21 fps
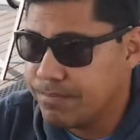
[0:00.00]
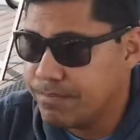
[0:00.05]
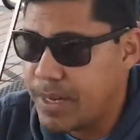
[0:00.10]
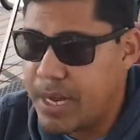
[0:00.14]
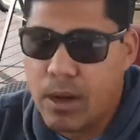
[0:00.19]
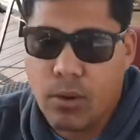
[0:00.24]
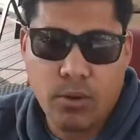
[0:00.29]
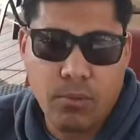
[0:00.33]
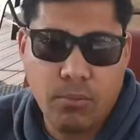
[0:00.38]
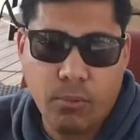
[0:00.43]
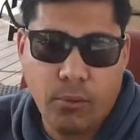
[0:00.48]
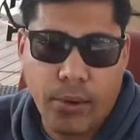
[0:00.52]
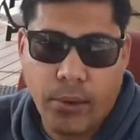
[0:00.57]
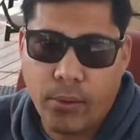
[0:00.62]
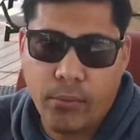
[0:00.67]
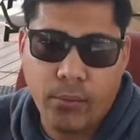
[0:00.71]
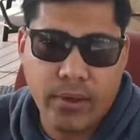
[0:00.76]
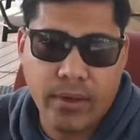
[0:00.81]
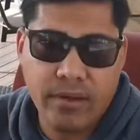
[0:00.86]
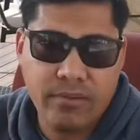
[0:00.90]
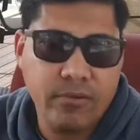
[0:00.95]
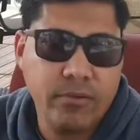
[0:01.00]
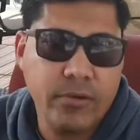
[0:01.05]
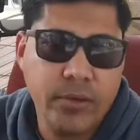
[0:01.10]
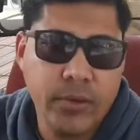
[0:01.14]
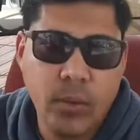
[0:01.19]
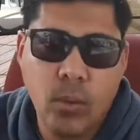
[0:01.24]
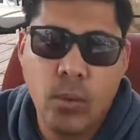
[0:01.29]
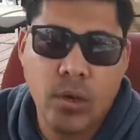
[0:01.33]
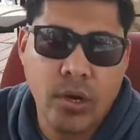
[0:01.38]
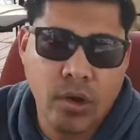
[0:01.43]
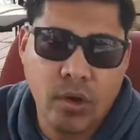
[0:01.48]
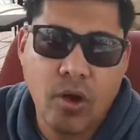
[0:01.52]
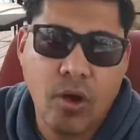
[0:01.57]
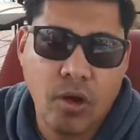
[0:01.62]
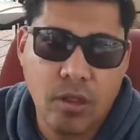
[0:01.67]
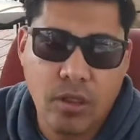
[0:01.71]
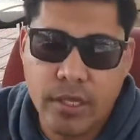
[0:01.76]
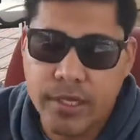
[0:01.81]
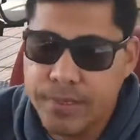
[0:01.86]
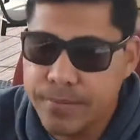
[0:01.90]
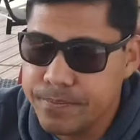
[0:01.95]
power brick, whatever you want to
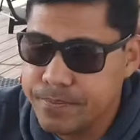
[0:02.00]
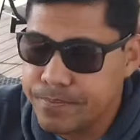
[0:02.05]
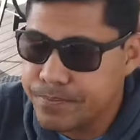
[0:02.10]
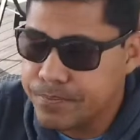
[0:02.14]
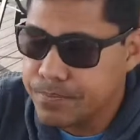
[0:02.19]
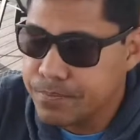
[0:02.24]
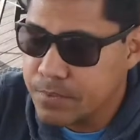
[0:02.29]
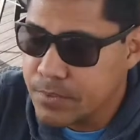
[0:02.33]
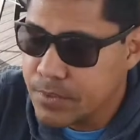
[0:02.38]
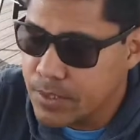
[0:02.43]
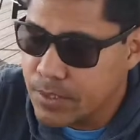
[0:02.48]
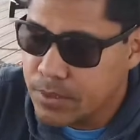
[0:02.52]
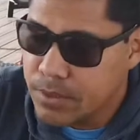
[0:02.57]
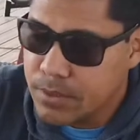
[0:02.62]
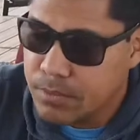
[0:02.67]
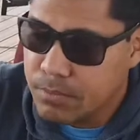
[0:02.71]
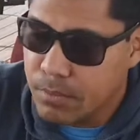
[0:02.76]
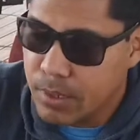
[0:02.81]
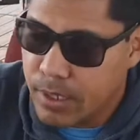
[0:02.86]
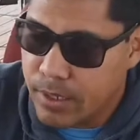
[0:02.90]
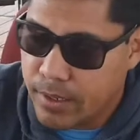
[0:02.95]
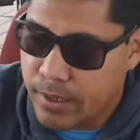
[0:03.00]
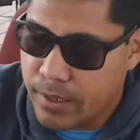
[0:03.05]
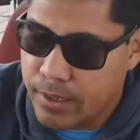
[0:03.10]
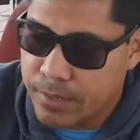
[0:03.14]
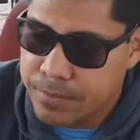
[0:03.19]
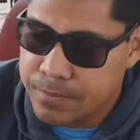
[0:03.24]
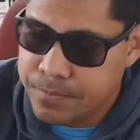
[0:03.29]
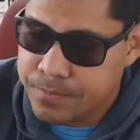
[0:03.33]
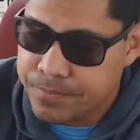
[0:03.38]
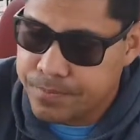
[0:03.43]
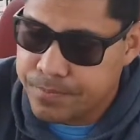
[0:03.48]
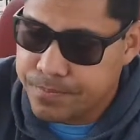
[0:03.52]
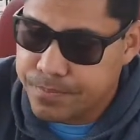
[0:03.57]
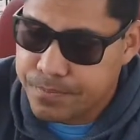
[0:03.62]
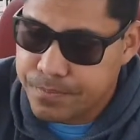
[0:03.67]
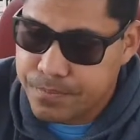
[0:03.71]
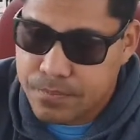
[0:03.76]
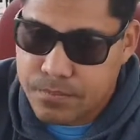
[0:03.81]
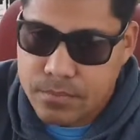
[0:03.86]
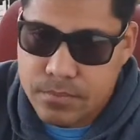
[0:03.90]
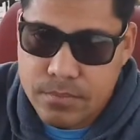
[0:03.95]
call it. But
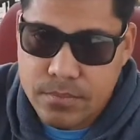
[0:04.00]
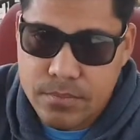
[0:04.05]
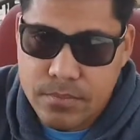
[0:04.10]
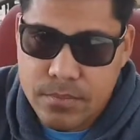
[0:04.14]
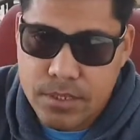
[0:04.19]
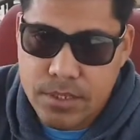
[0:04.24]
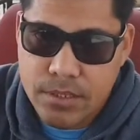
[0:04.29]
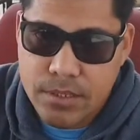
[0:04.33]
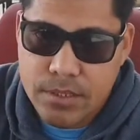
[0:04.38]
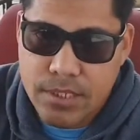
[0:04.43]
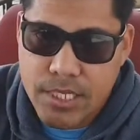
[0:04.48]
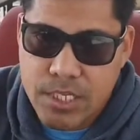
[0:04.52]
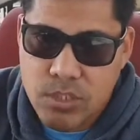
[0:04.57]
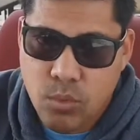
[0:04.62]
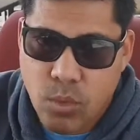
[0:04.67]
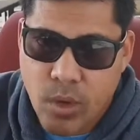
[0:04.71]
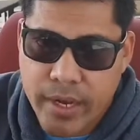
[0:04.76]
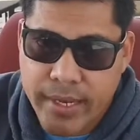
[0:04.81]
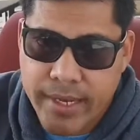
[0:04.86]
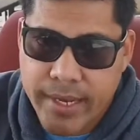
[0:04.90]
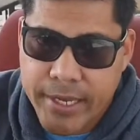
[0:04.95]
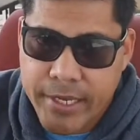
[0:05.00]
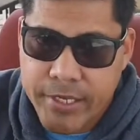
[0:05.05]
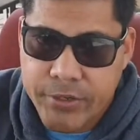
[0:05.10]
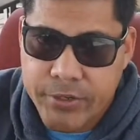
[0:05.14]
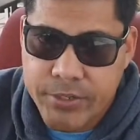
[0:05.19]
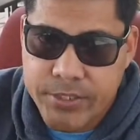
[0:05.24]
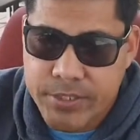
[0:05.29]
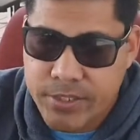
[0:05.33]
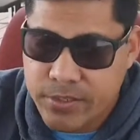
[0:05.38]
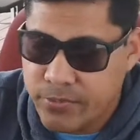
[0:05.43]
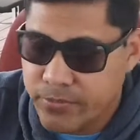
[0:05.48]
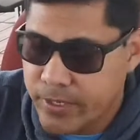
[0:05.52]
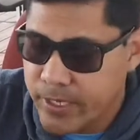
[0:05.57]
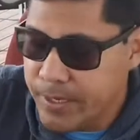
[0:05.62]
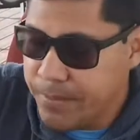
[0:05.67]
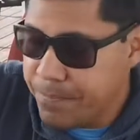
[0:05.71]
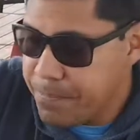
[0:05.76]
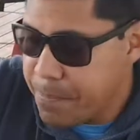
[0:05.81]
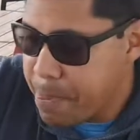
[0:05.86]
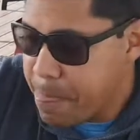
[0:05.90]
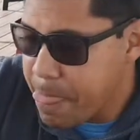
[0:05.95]
that's why I got interest of
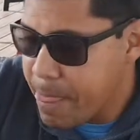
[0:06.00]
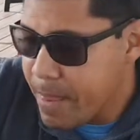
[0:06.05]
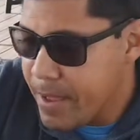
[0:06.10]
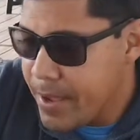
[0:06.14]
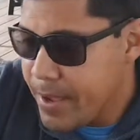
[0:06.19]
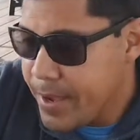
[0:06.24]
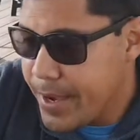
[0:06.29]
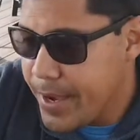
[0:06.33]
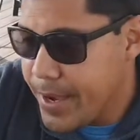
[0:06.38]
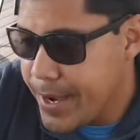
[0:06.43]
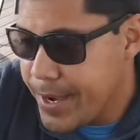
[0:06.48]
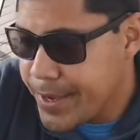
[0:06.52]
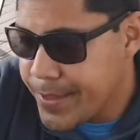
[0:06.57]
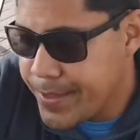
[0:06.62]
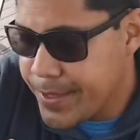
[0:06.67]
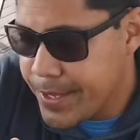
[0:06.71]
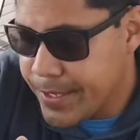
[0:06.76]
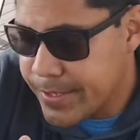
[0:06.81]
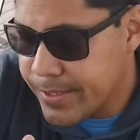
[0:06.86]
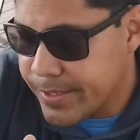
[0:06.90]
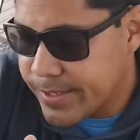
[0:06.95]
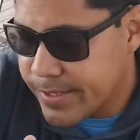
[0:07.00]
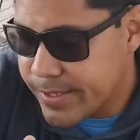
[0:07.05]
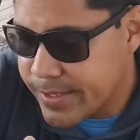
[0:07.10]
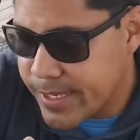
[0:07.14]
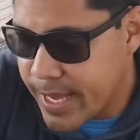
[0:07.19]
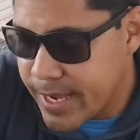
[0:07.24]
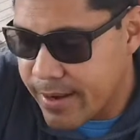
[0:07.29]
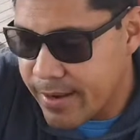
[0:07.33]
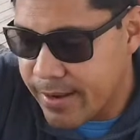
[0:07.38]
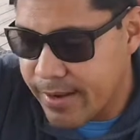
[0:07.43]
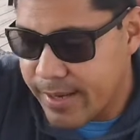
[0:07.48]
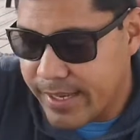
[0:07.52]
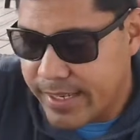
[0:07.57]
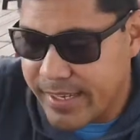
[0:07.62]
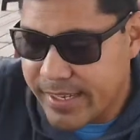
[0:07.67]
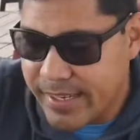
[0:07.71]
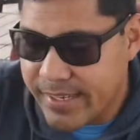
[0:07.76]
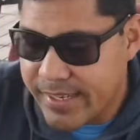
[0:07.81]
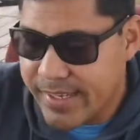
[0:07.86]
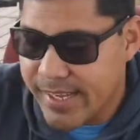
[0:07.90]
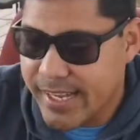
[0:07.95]
it. And then
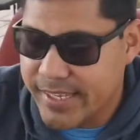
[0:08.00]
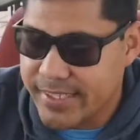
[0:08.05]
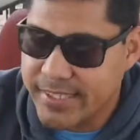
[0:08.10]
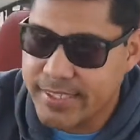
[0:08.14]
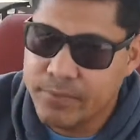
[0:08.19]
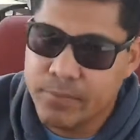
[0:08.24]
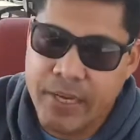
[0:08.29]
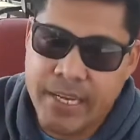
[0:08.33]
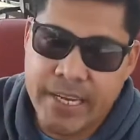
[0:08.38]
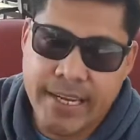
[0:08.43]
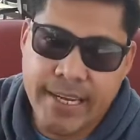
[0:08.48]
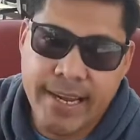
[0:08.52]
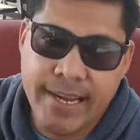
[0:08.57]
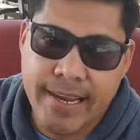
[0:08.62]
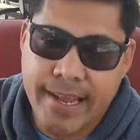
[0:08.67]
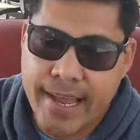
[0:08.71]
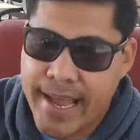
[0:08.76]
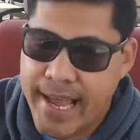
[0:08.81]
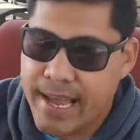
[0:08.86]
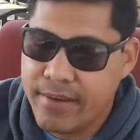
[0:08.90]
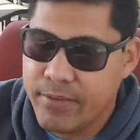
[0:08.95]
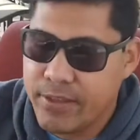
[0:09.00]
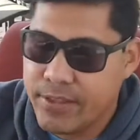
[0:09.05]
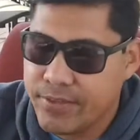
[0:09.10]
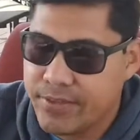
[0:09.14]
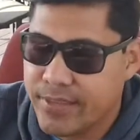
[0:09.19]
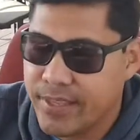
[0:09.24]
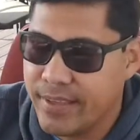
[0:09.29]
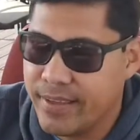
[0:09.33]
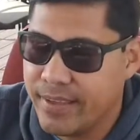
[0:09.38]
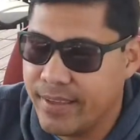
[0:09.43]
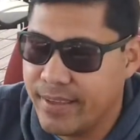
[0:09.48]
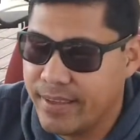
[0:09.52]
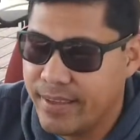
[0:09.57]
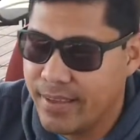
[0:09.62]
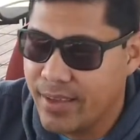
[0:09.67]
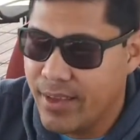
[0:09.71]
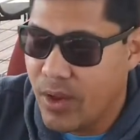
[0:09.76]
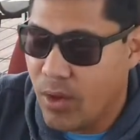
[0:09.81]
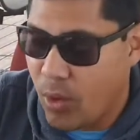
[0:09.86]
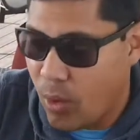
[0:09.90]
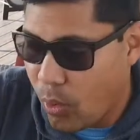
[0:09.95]
suddenly I said, man, I gotta have it
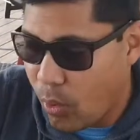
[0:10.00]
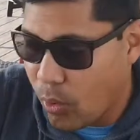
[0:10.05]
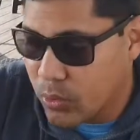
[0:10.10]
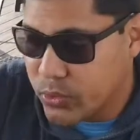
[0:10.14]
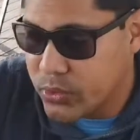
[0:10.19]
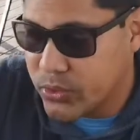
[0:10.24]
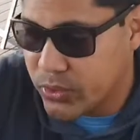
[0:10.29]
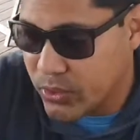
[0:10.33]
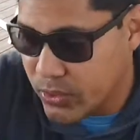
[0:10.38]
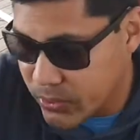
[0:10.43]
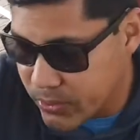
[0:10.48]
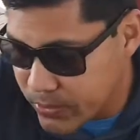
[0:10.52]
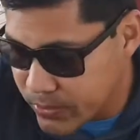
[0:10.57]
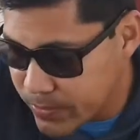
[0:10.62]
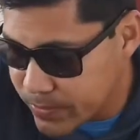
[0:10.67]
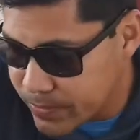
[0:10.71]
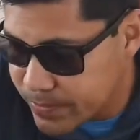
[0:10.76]
also